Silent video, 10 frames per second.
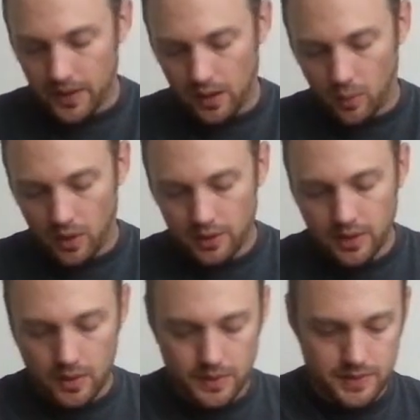thing I will
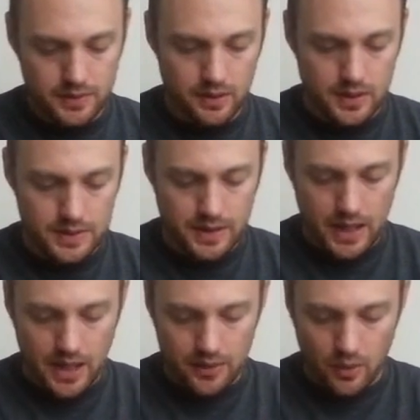note is
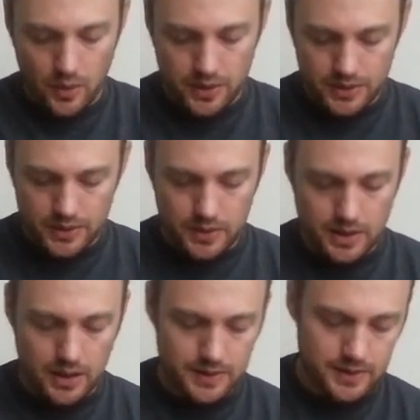that in order to
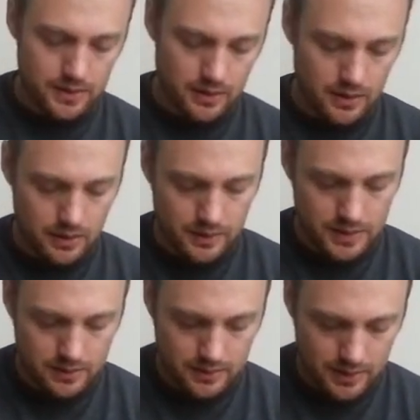get
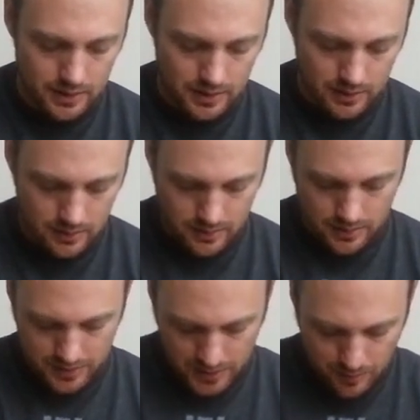the
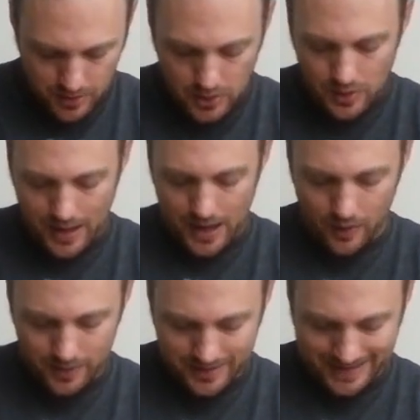GPU
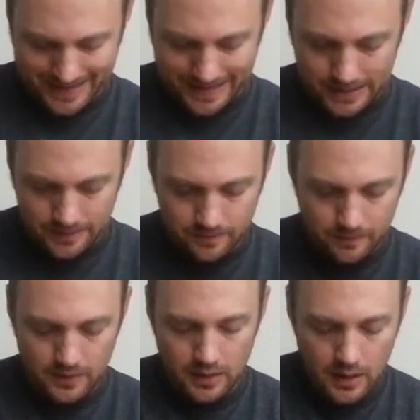out and in,
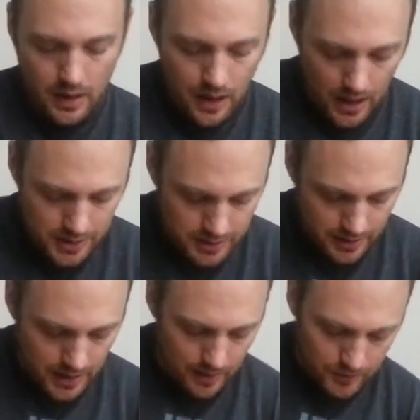I
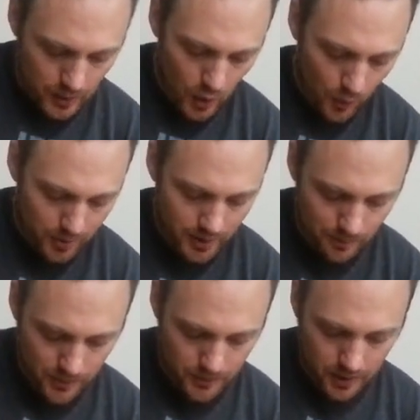actually have to open
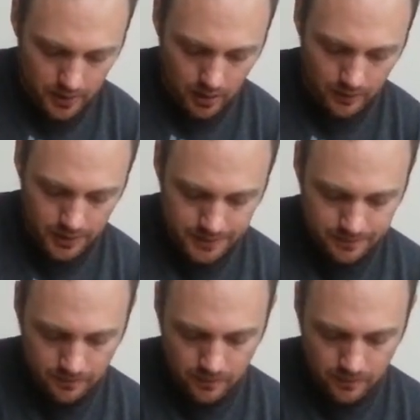up the front cover